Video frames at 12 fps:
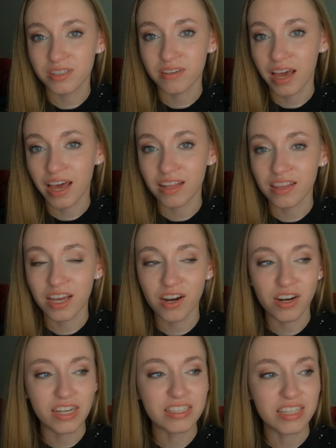and there
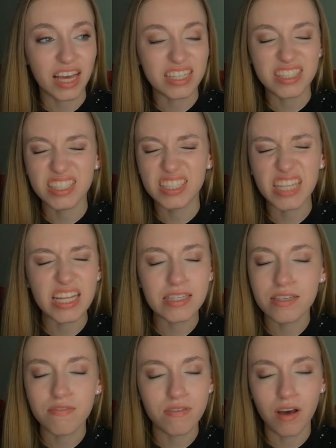is
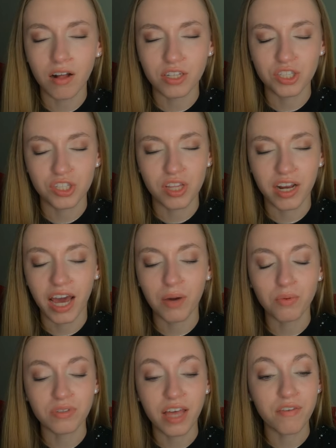extensive knowledge that I
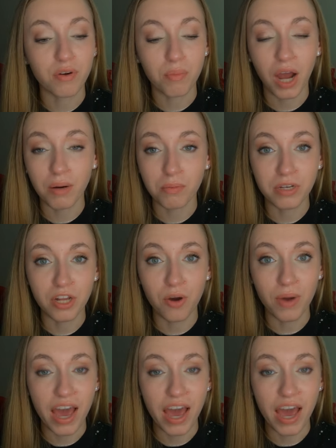will never probably know